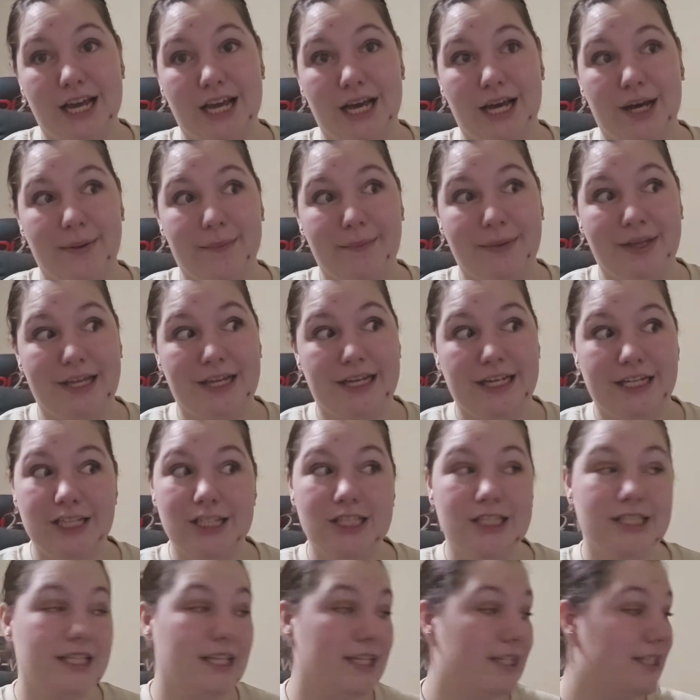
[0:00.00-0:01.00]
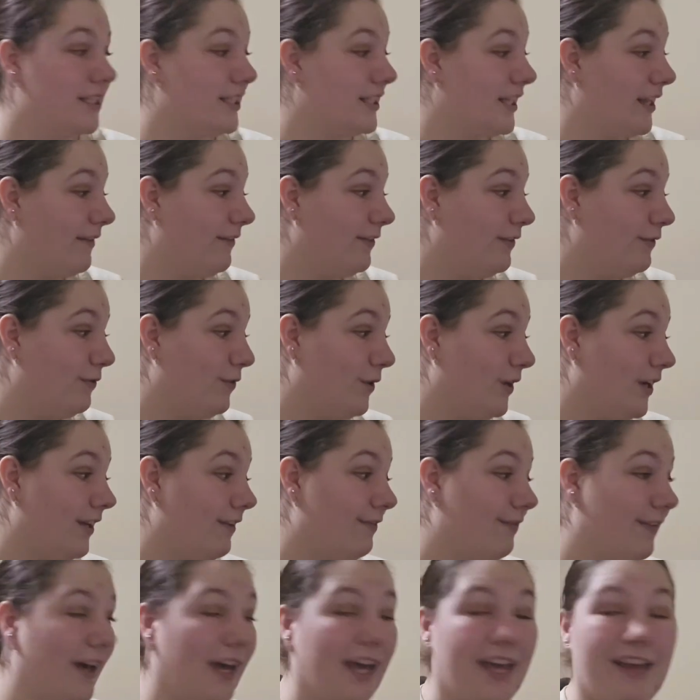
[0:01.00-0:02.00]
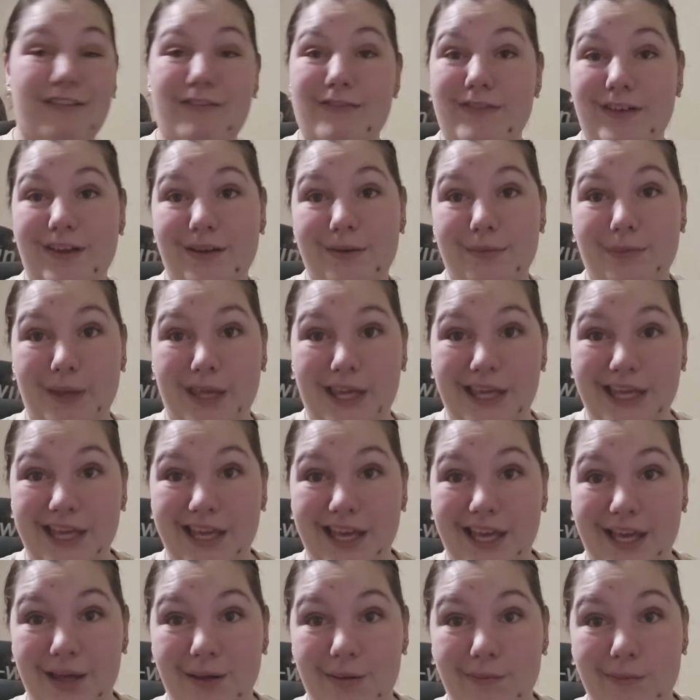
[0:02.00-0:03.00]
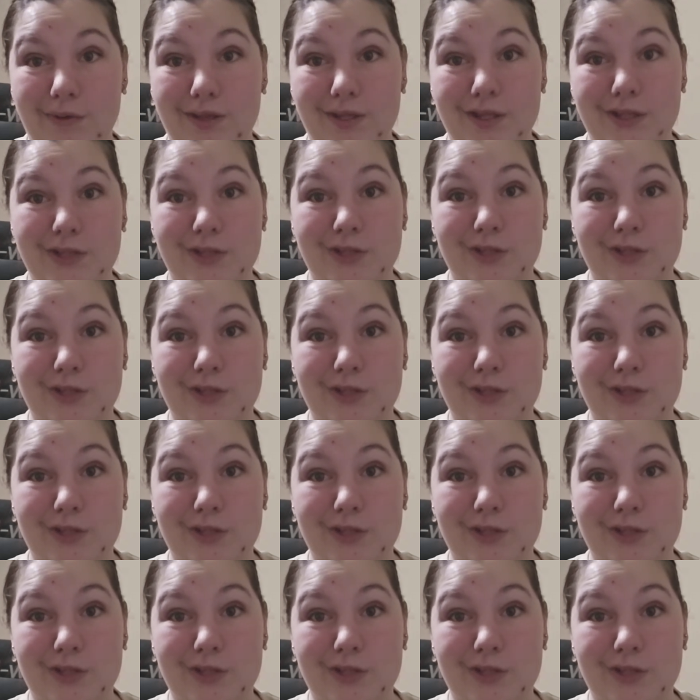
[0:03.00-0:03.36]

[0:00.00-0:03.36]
It is 7:45 p.m.